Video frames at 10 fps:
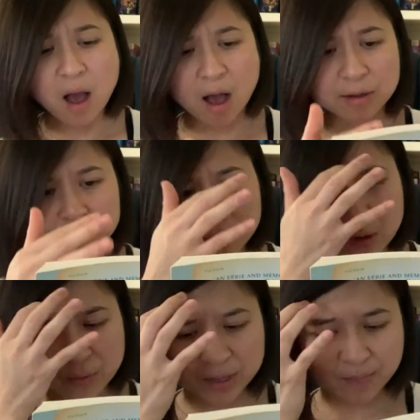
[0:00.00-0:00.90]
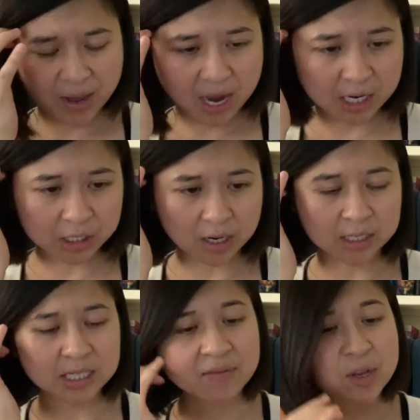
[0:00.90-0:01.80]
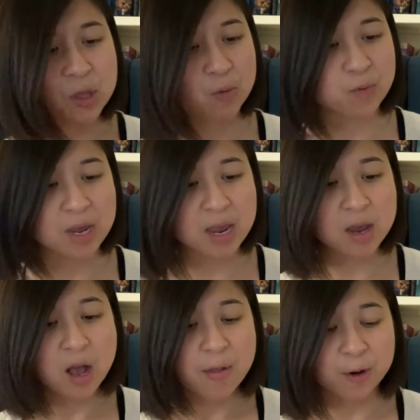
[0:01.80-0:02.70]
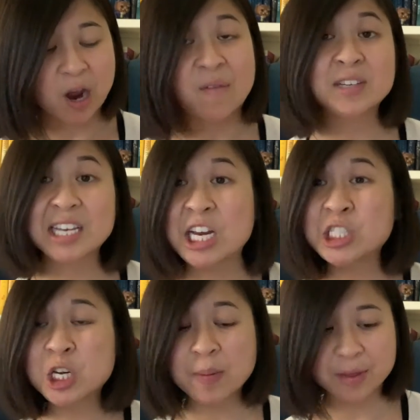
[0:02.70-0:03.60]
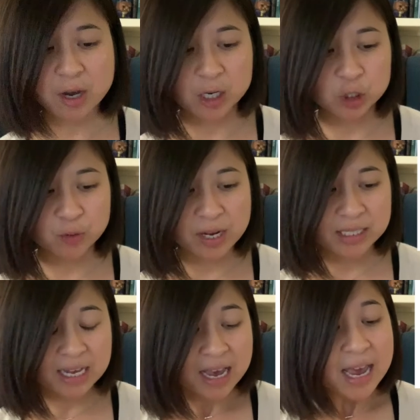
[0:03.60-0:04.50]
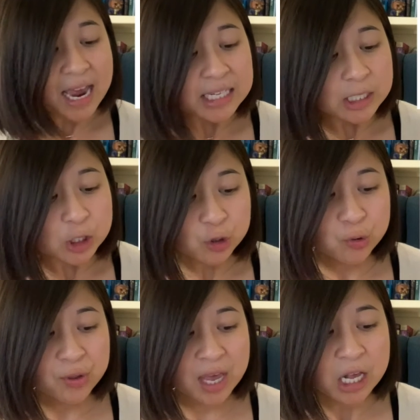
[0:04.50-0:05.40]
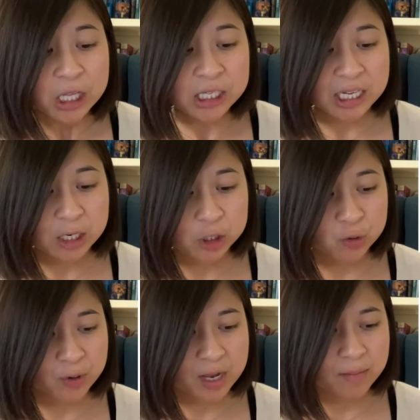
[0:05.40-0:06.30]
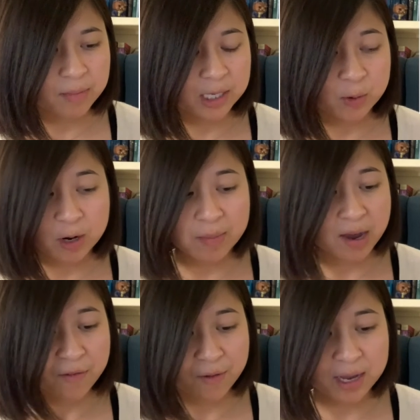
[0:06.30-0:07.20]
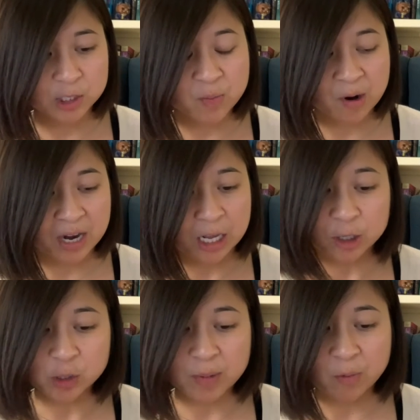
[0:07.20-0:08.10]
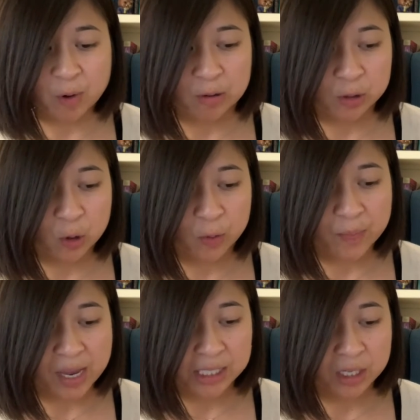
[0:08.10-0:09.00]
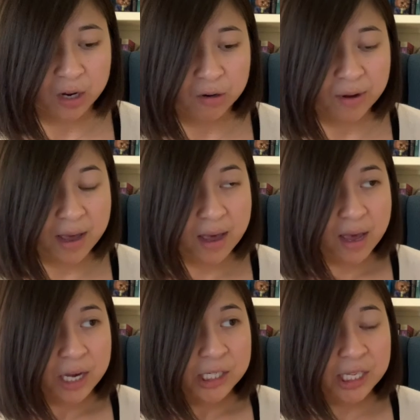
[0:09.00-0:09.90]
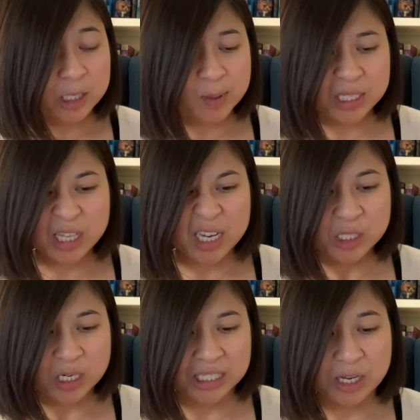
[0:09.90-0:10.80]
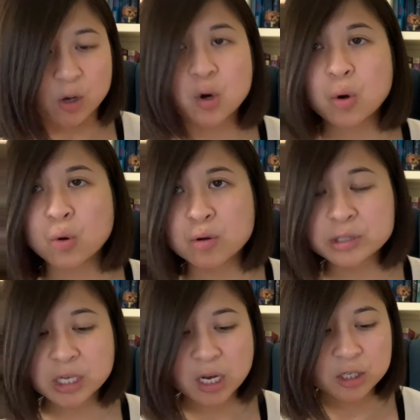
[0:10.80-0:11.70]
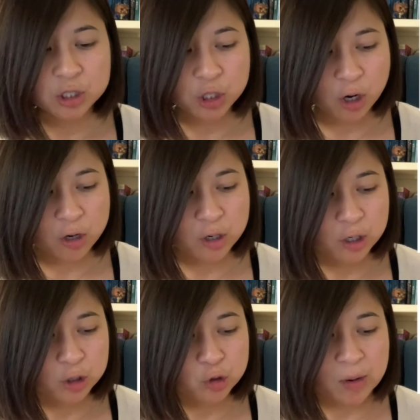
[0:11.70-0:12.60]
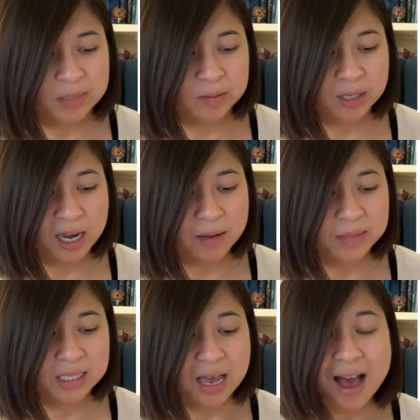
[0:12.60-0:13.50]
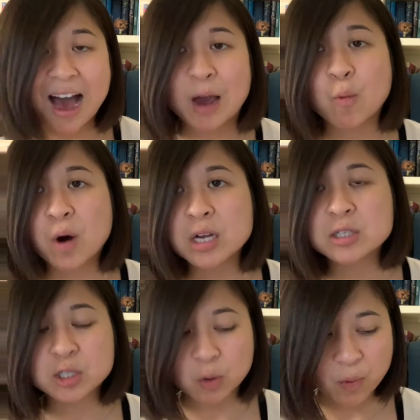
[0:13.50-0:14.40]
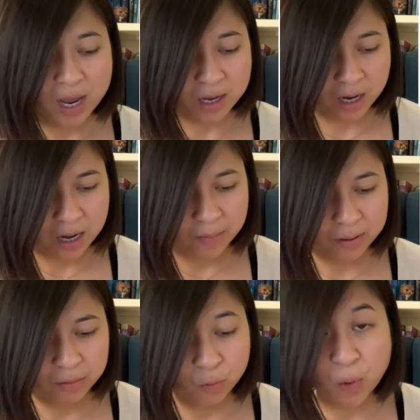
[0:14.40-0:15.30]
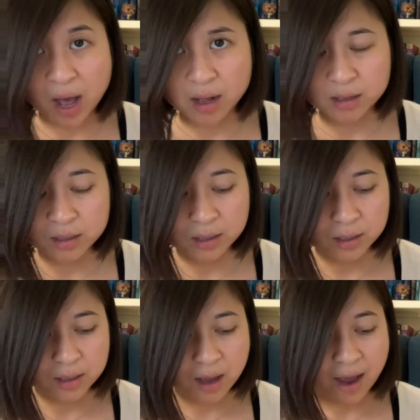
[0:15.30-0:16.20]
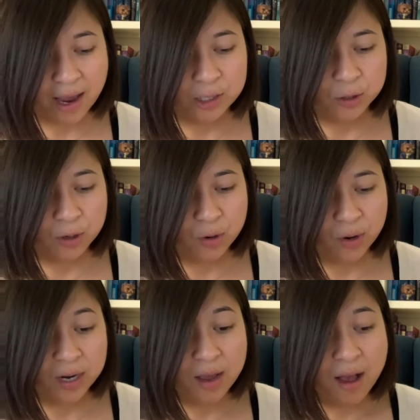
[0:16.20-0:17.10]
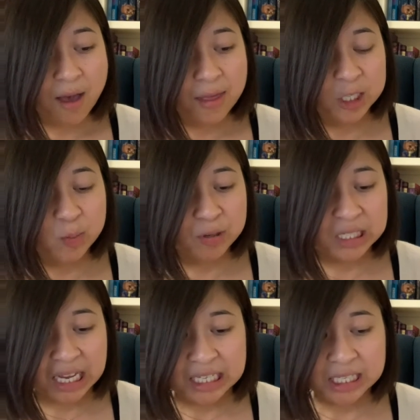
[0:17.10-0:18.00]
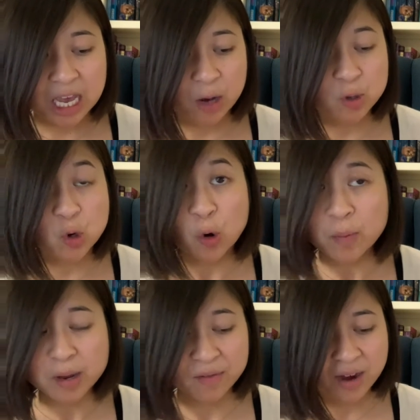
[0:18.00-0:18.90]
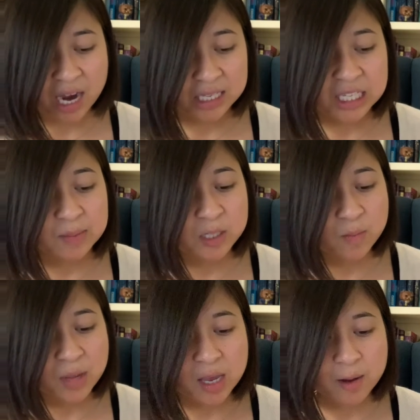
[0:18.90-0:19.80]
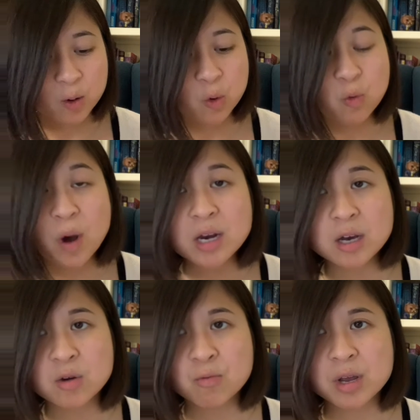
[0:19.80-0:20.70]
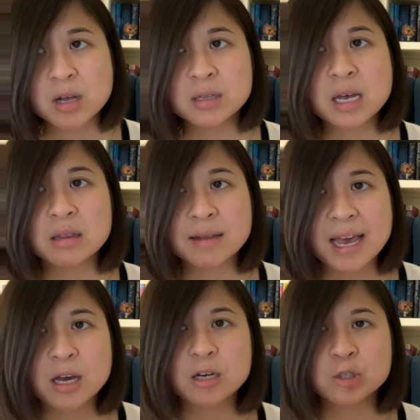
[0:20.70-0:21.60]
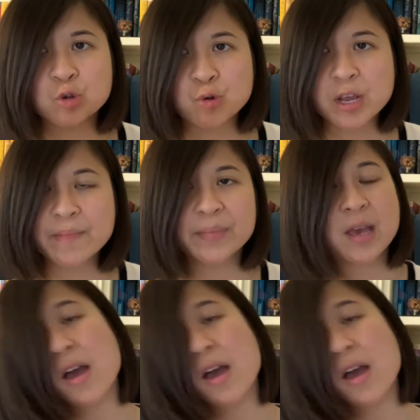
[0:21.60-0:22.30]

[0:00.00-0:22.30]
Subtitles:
Also, the page on 73, their conversation about the countries. Is it true that England is like a dream? Because one of my friends who married an Englishman wrote and told me so. She said this place, London, is like a cold, dark dream sometimes. I want to wake up. Well, I answered annoyed, that is precisely how your beautiful island seems to me, quite unreal and like a dream.